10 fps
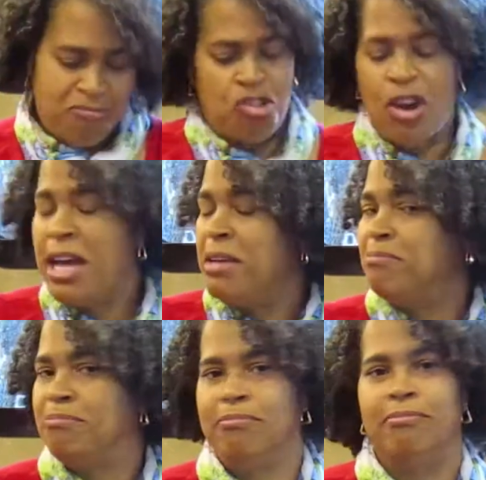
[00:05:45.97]
Try it.
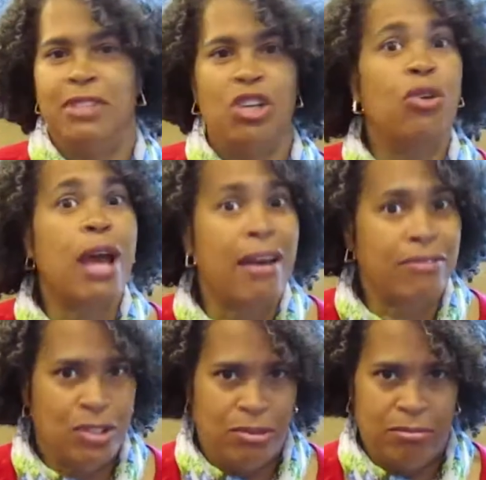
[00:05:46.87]
You don't have
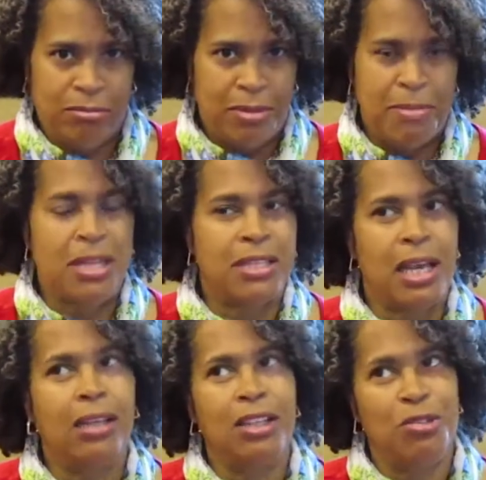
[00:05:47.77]
to. I'm not
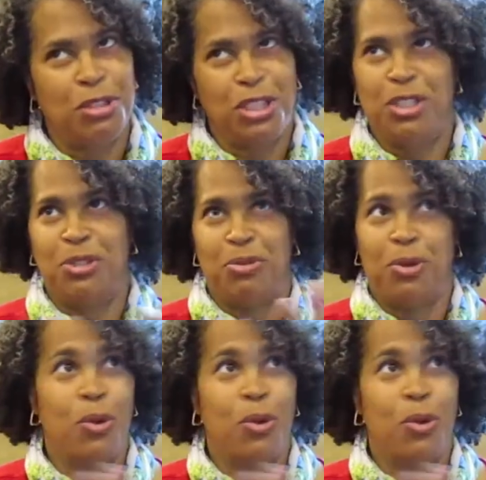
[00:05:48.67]
telling you what to do.